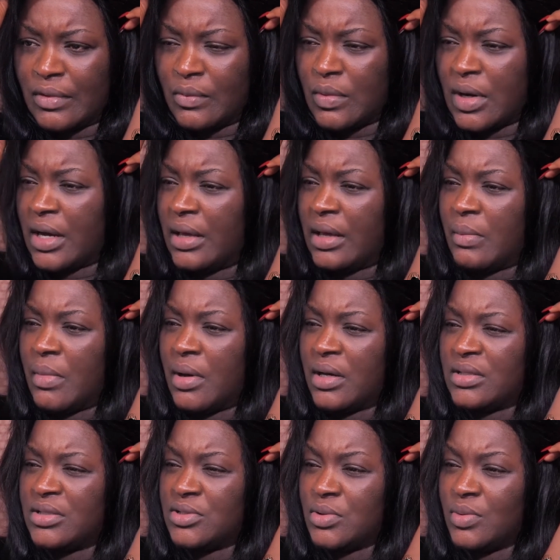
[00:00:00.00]
Why am
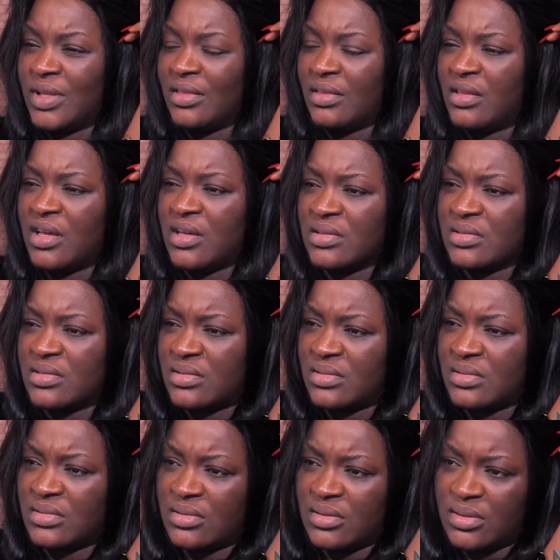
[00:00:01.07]
I doing
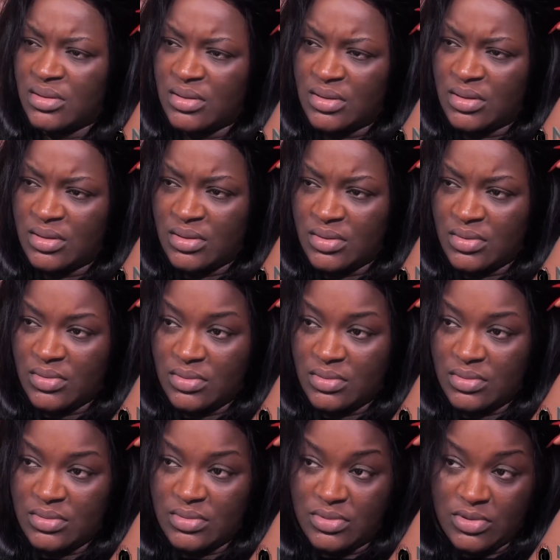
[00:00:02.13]
this?
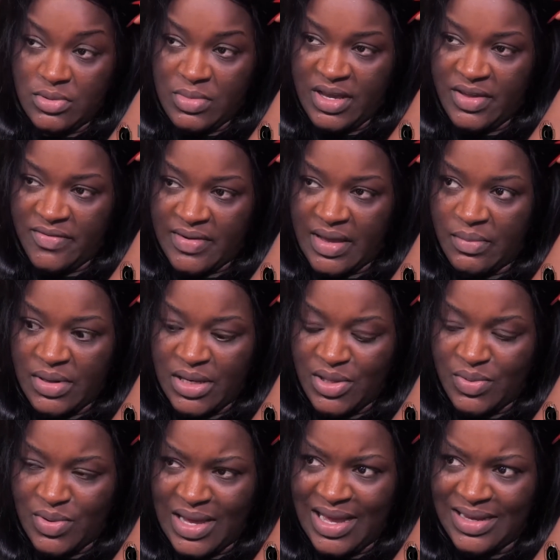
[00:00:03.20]
To my family,
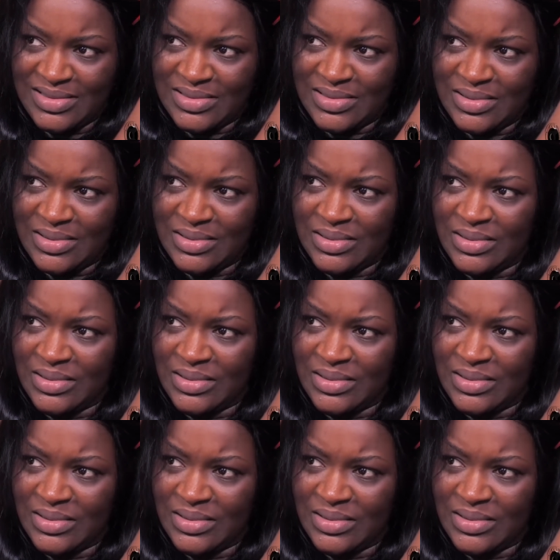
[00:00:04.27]
you asked.